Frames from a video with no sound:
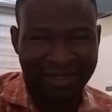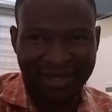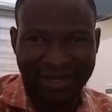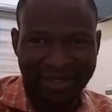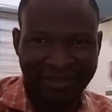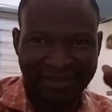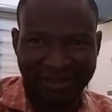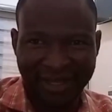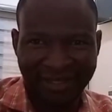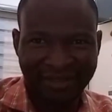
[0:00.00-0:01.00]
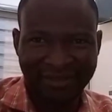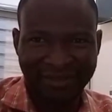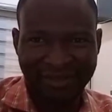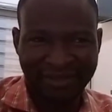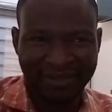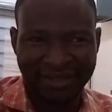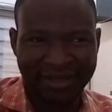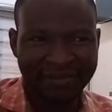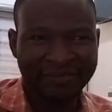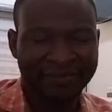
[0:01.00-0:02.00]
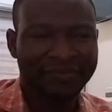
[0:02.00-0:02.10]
caret sign, yeah,